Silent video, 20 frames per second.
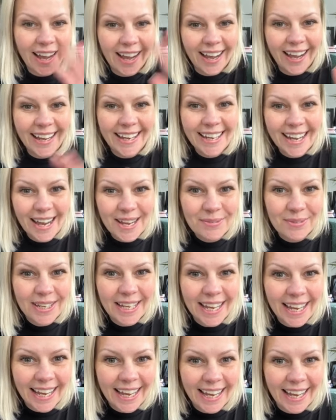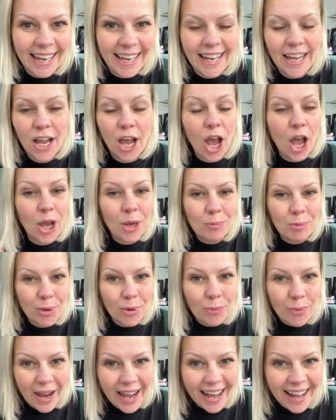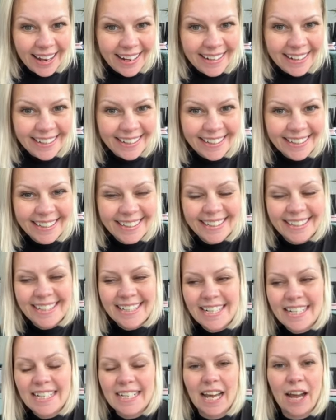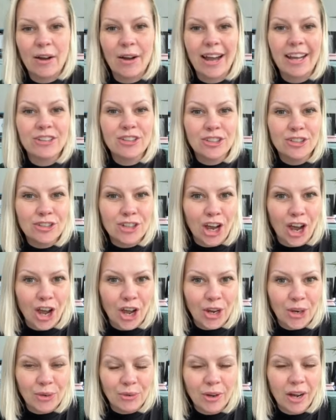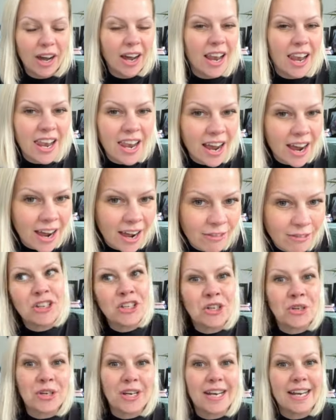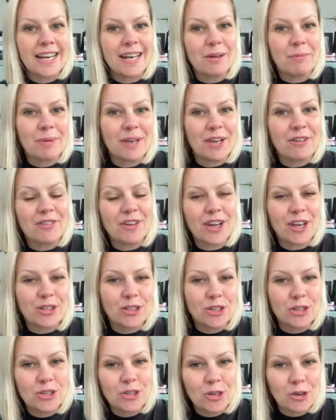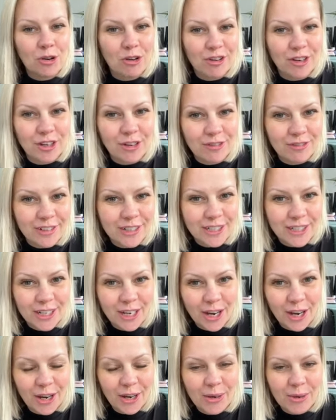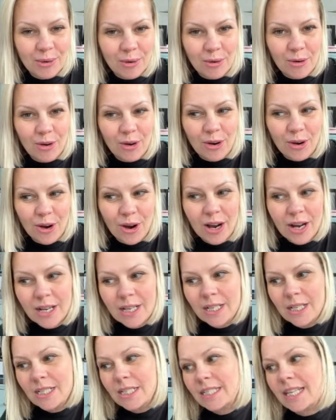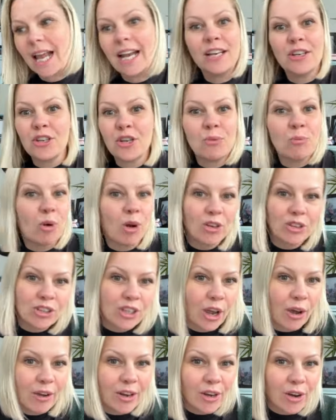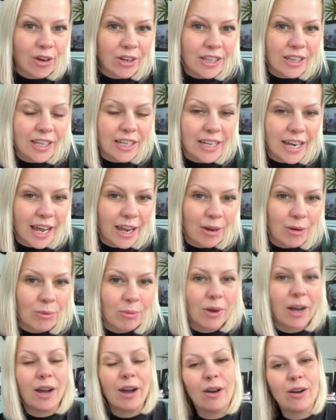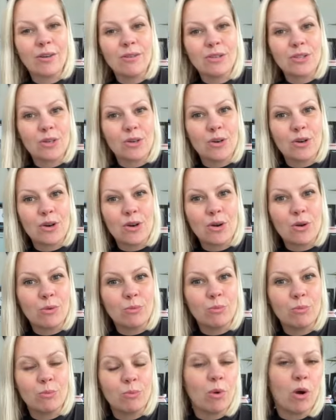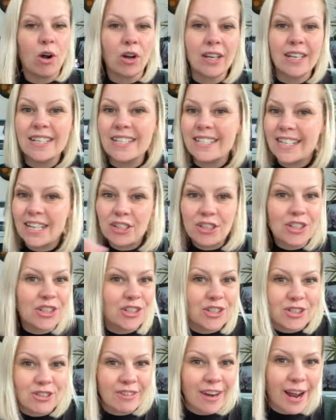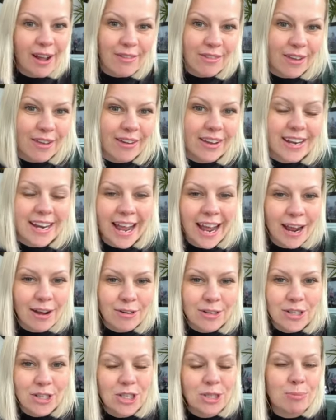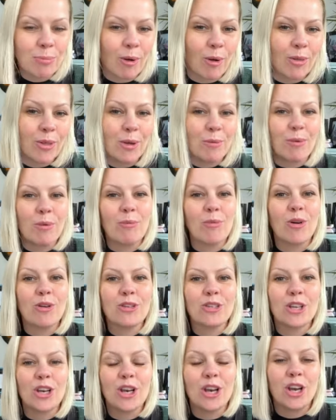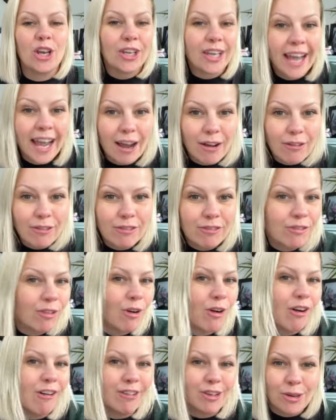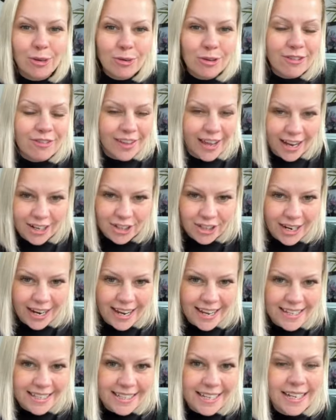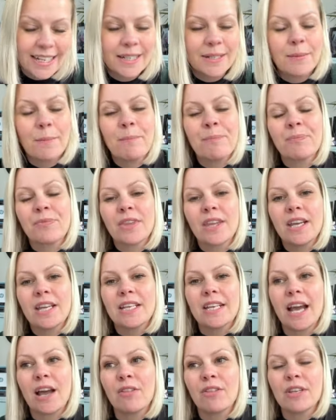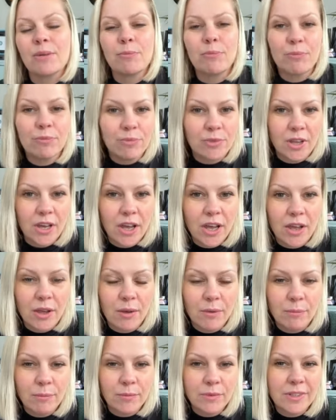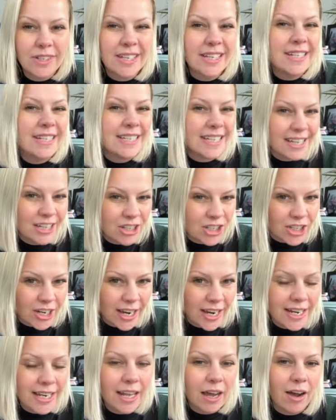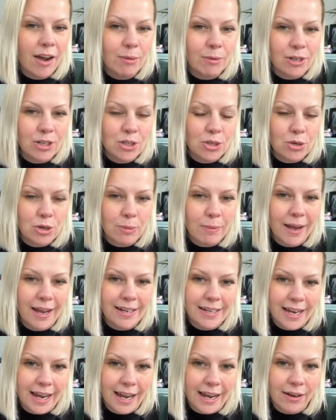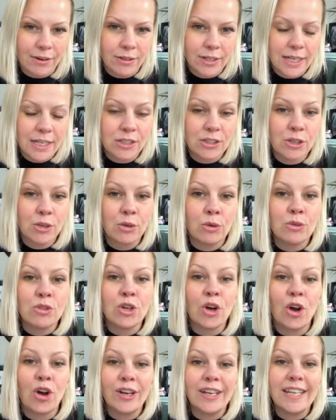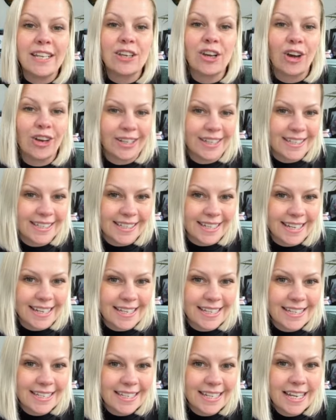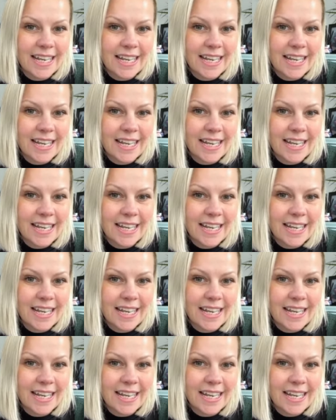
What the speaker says: Hi, Amy here. Hope you're well. Now, as you know, I love doing a little bit of a tutorial video or telling you what's going on in the nail world or what conditions are out there and how to spot them and what to look out for and all of that jazz. Now, the condition that I want to talk about now is called onycholysis.